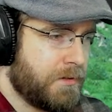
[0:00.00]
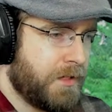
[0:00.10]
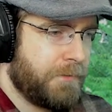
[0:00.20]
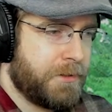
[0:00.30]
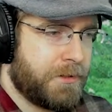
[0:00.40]

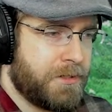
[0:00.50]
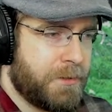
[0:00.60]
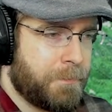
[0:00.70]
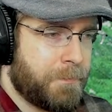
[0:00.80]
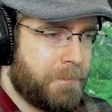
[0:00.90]
I've looked
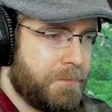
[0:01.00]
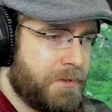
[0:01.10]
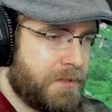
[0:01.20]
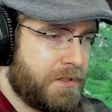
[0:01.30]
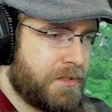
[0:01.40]
up
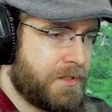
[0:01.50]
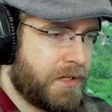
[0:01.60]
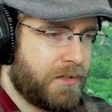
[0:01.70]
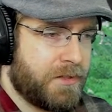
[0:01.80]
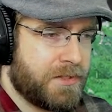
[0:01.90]
to
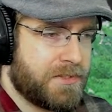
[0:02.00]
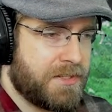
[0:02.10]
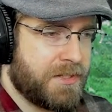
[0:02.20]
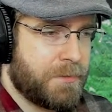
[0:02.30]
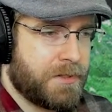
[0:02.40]
Heinrich
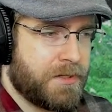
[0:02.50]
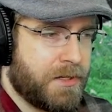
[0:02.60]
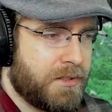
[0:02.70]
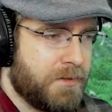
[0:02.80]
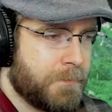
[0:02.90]
since I was a
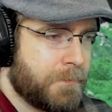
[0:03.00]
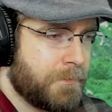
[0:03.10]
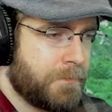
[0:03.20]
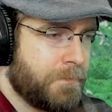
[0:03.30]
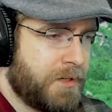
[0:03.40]
child,
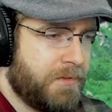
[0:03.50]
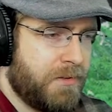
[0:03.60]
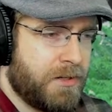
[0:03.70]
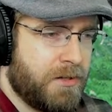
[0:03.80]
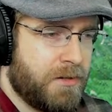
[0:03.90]
but I've
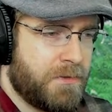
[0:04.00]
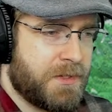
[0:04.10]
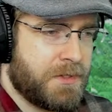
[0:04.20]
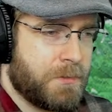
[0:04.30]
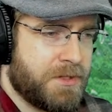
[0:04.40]
never heard of
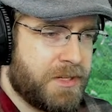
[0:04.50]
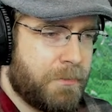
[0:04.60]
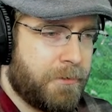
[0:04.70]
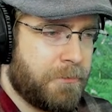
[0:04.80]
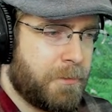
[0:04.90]
such words
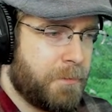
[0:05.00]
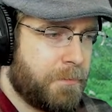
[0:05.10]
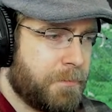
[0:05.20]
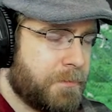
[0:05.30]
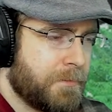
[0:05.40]
coming from him.
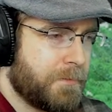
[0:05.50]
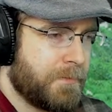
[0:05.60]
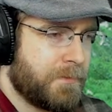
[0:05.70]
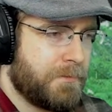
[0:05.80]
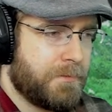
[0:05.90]

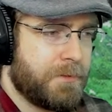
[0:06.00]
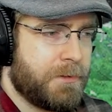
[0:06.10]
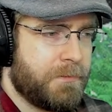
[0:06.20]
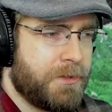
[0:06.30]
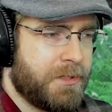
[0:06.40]

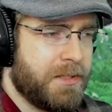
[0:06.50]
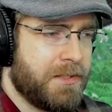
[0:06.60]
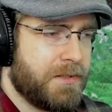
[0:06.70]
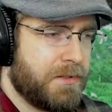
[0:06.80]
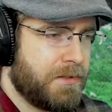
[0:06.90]
Really?
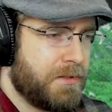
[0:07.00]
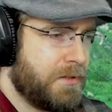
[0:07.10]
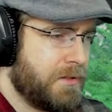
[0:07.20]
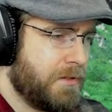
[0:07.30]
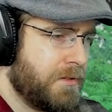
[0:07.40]

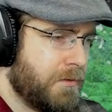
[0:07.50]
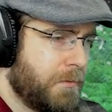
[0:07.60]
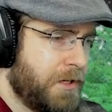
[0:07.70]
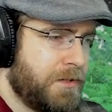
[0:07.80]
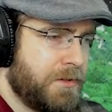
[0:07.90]

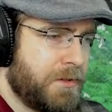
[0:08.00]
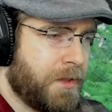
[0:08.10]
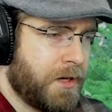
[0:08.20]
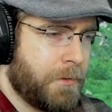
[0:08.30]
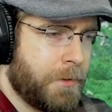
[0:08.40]
Why do you know
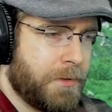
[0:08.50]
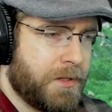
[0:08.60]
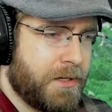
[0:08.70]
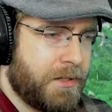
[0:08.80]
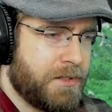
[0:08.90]
that quote
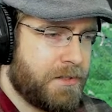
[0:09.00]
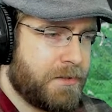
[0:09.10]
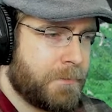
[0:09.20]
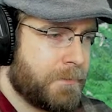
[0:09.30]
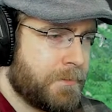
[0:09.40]
then, Alice?
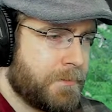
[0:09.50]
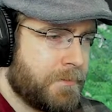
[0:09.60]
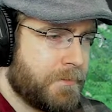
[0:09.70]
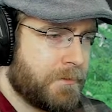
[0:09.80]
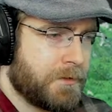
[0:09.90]

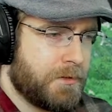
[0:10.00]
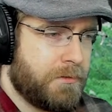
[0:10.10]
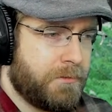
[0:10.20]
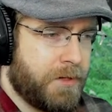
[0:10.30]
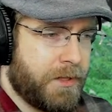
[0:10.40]

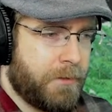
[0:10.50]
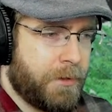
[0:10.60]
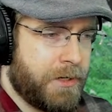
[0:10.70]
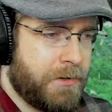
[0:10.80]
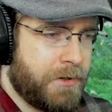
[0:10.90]
Rather,
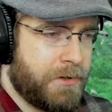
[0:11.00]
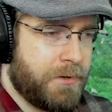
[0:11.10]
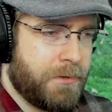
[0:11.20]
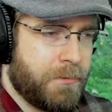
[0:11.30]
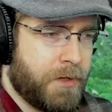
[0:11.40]
why don't you
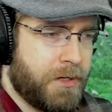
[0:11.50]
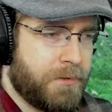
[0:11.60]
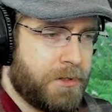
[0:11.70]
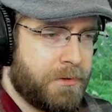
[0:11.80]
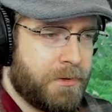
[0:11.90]
know
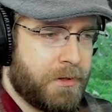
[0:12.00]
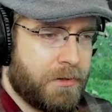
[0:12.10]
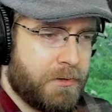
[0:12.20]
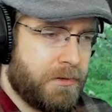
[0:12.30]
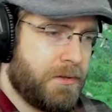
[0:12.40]

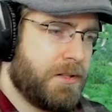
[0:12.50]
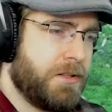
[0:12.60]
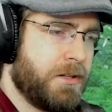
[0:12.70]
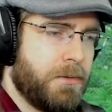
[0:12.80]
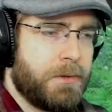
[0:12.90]

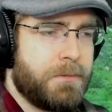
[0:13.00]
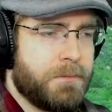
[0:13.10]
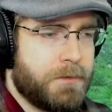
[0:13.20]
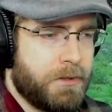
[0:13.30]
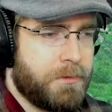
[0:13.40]
the quote,
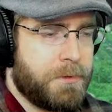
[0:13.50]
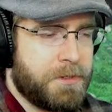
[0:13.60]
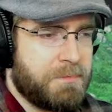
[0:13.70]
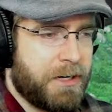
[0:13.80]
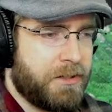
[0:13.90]
oh
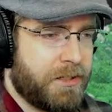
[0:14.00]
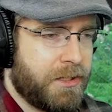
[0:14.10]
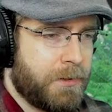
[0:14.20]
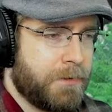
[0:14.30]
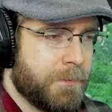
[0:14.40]
aspiring
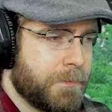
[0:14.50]
hero?